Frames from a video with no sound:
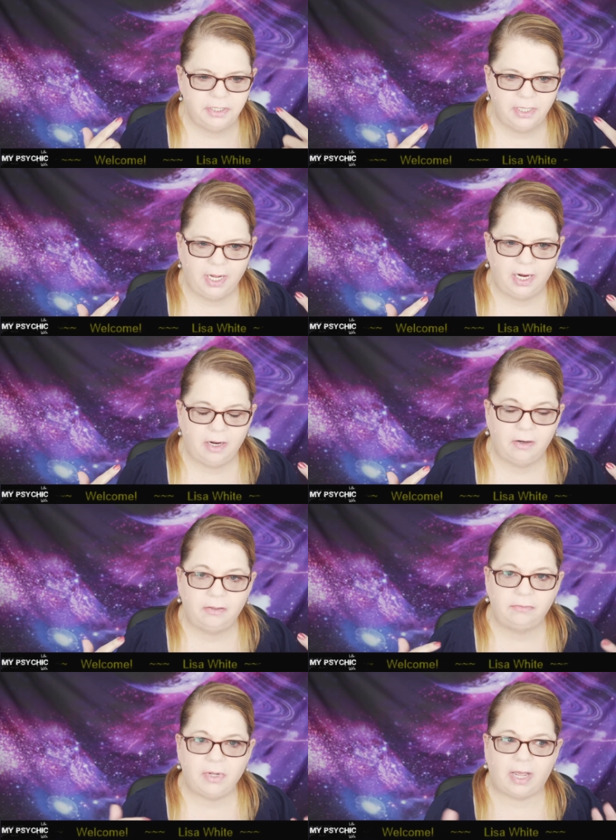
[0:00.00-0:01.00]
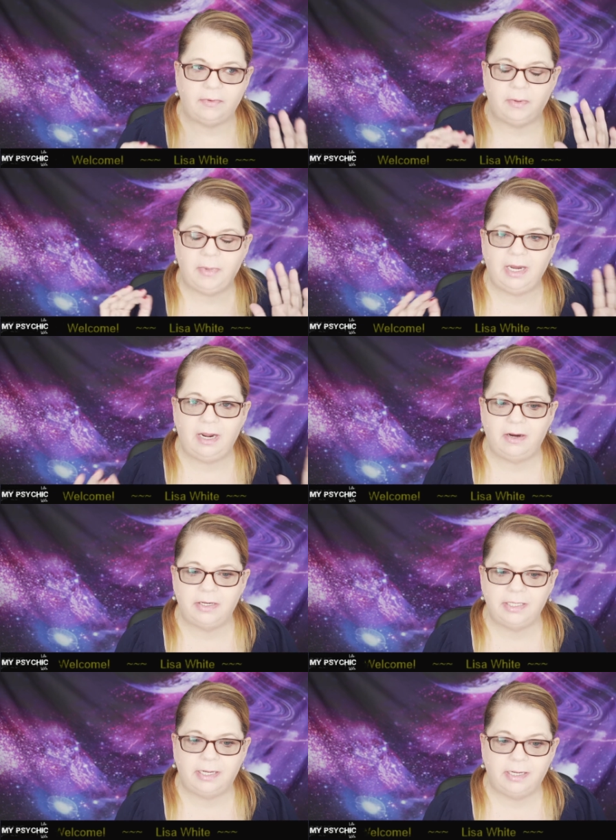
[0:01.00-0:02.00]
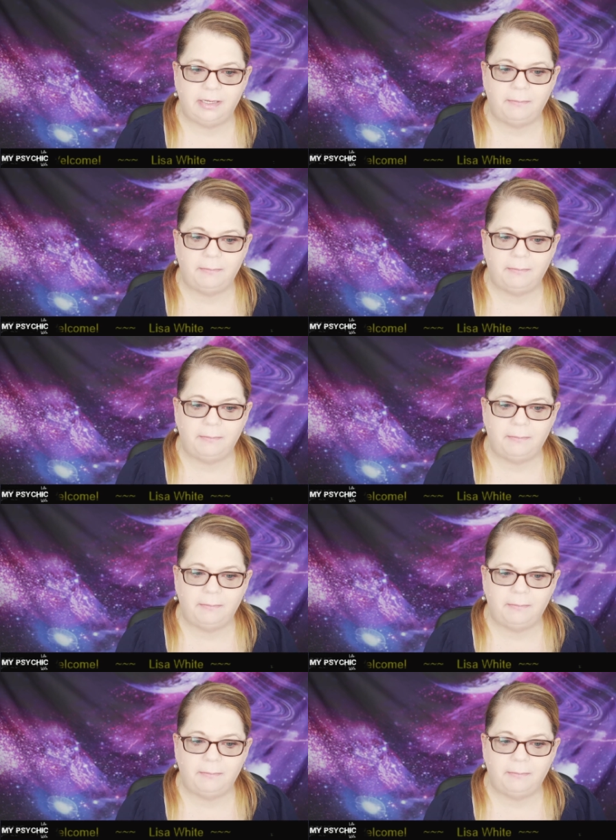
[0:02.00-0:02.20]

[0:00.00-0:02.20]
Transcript: to the hair. Having a bad hair day.